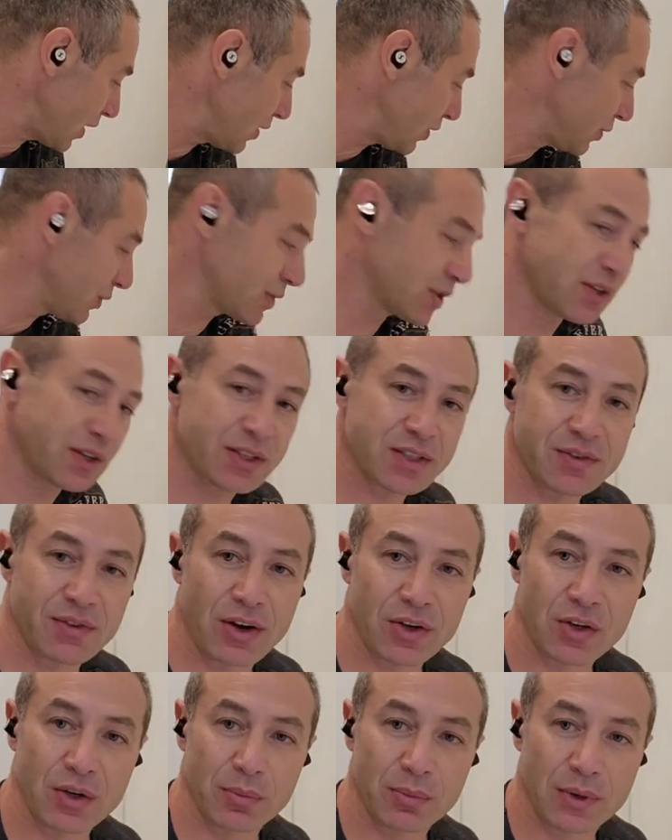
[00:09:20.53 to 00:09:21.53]
using this
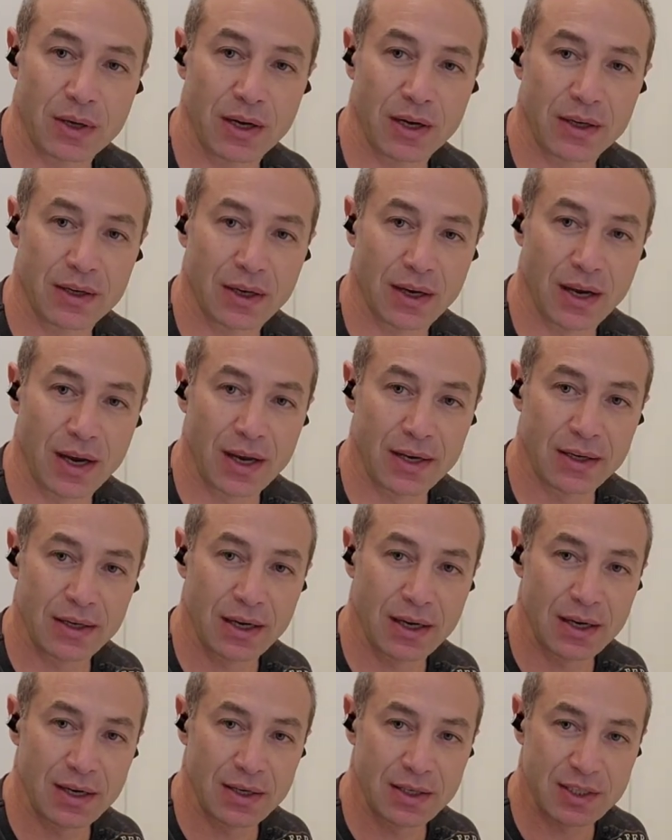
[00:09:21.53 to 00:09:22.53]
vacuum cleaner, and
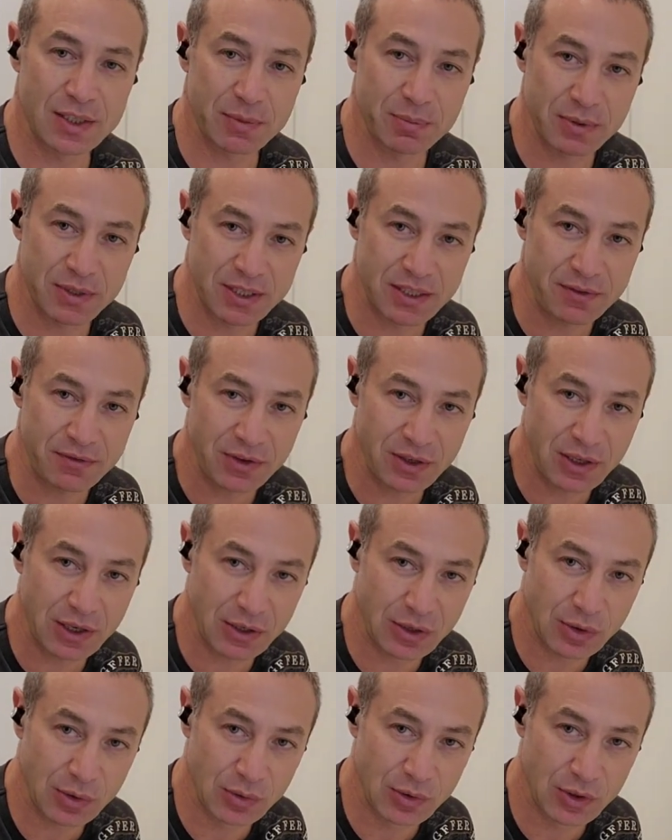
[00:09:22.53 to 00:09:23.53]
I specifically
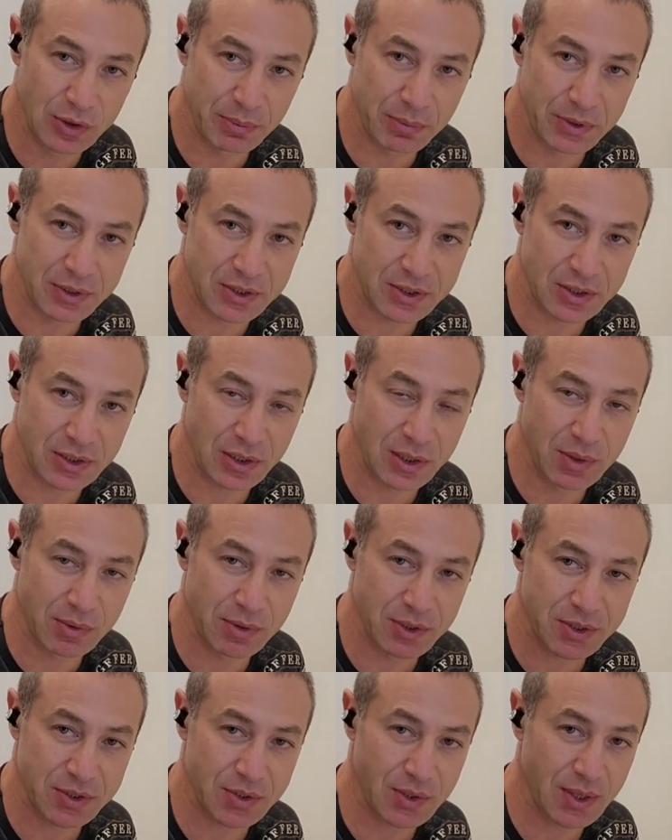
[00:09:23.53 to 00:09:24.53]
go a little bit
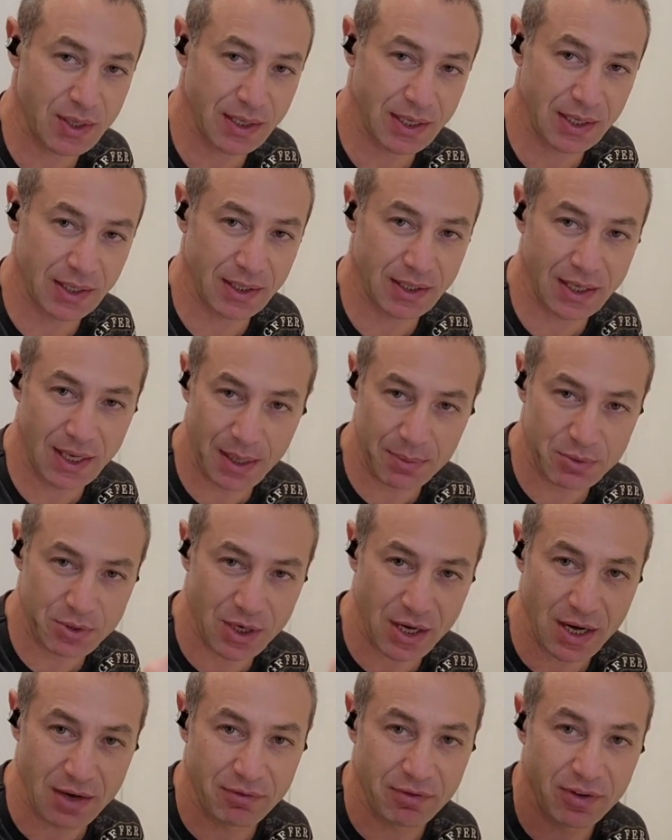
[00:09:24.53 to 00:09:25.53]
slower so I can
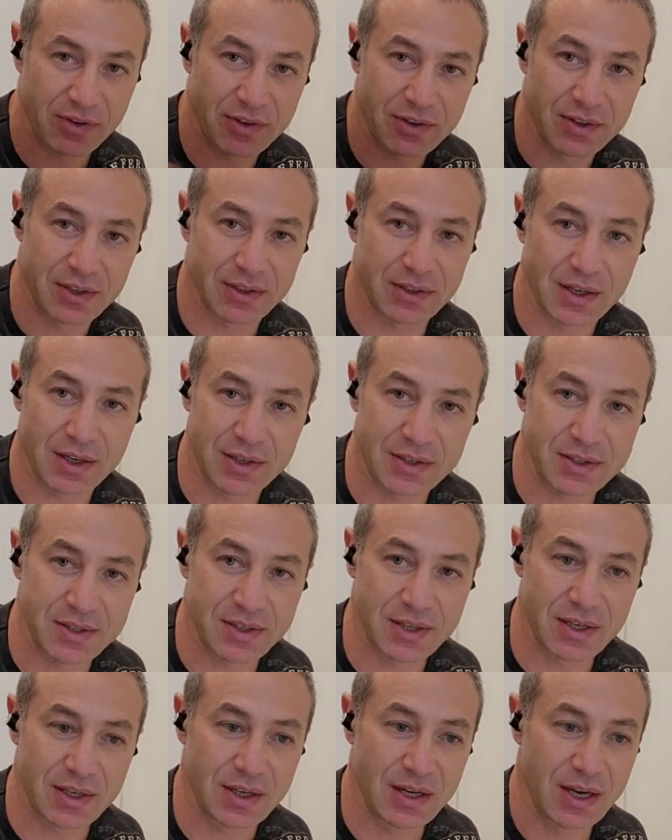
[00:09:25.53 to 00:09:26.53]
capture everything that I
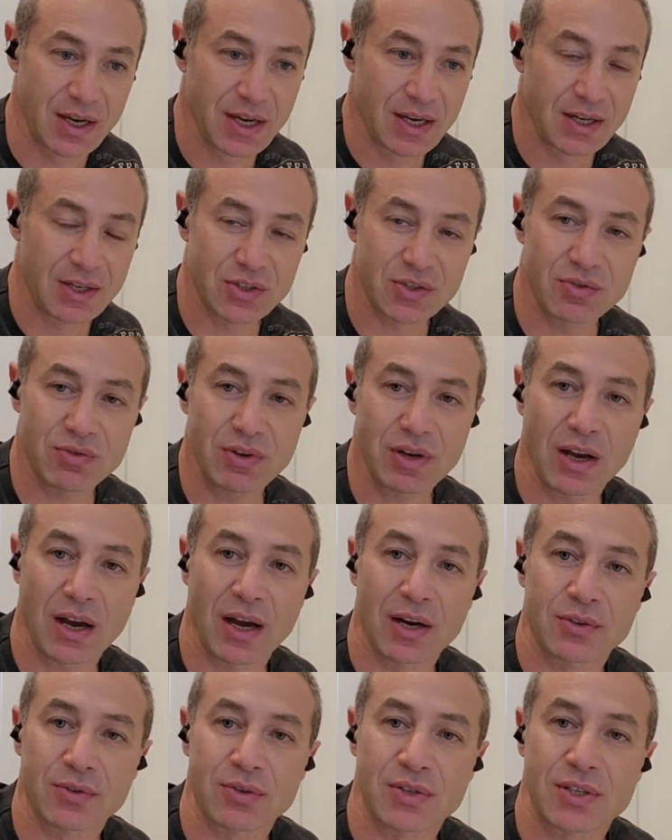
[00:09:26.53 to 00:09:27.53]
see. It's really
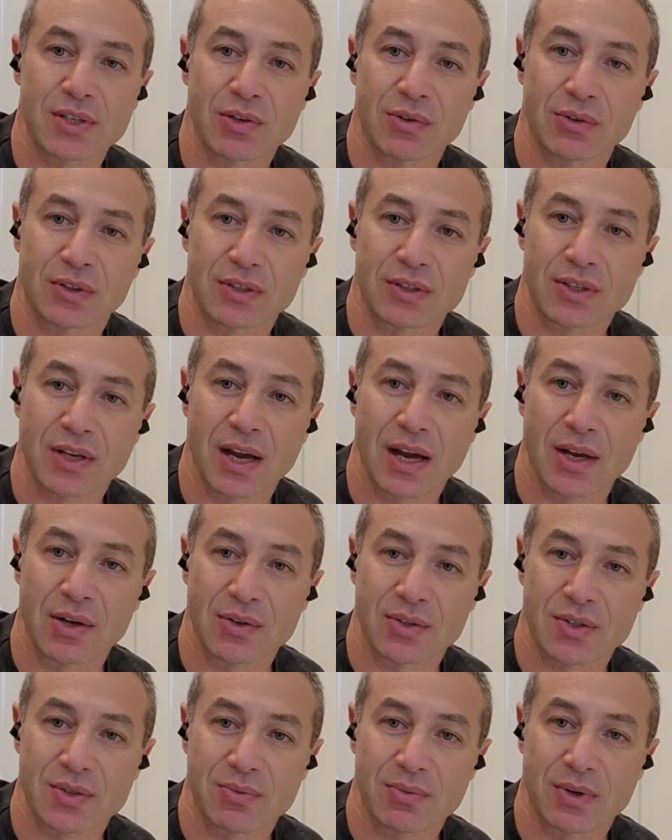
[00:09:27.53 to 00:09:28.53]
hard to see on the
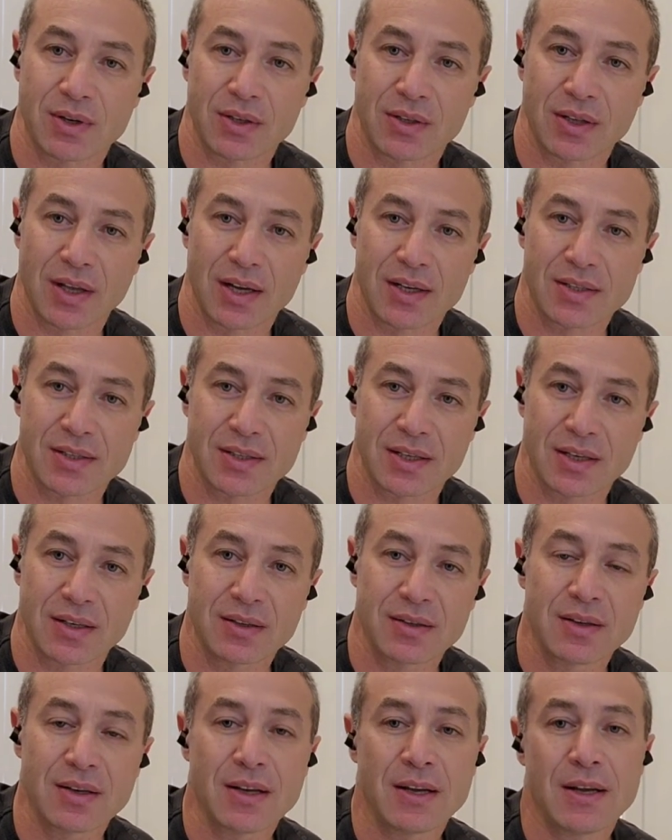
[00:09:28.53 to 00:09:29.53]
tiles where dust
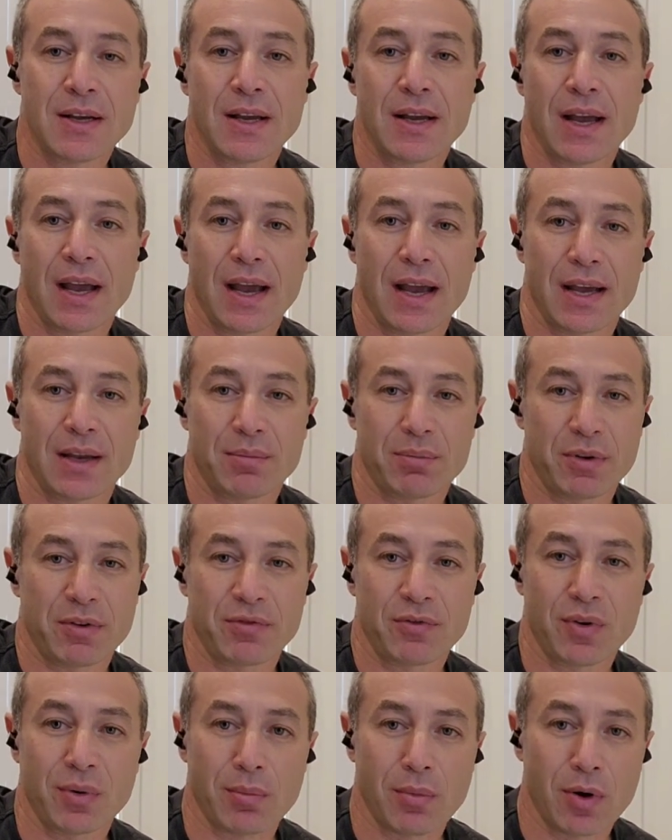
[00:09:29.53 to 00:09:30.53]
in, and
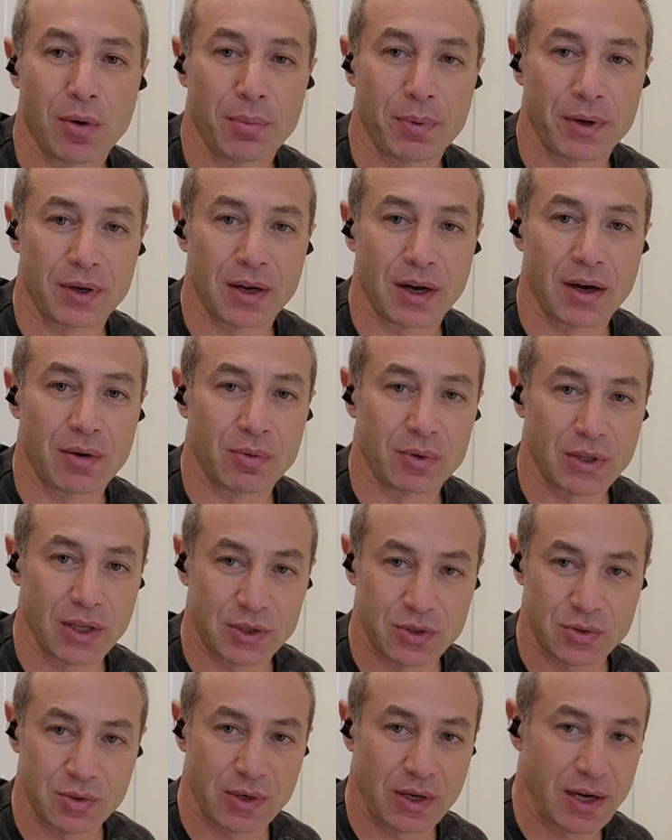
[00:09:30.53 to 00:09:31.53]
before mopping I would
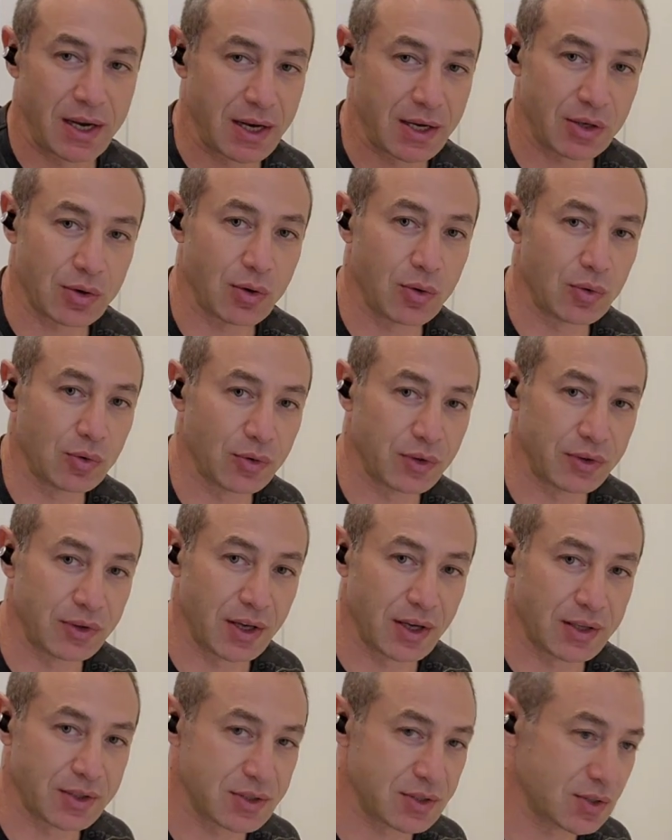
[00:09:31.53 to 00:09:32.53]
like to collect all the
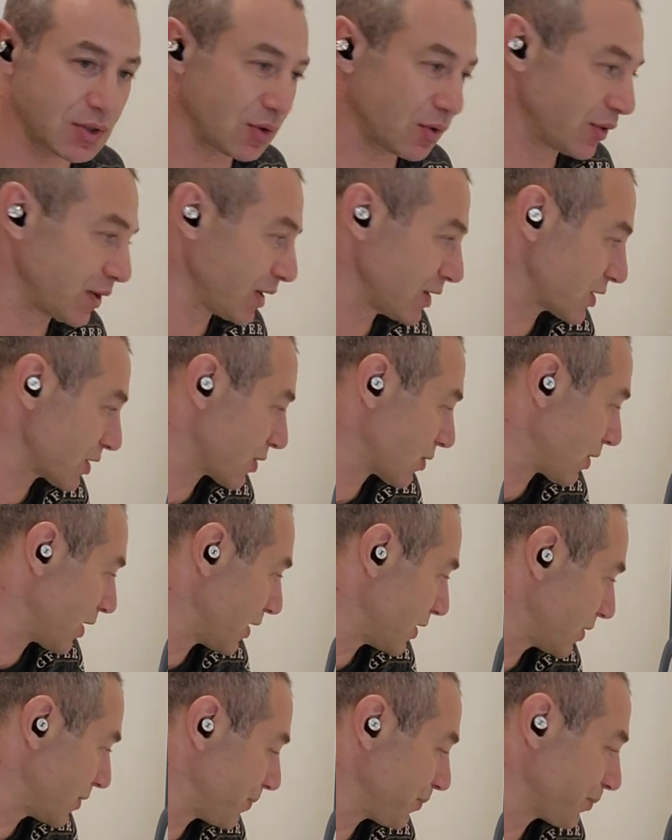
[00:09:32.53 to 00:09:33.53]
dust, so that's great.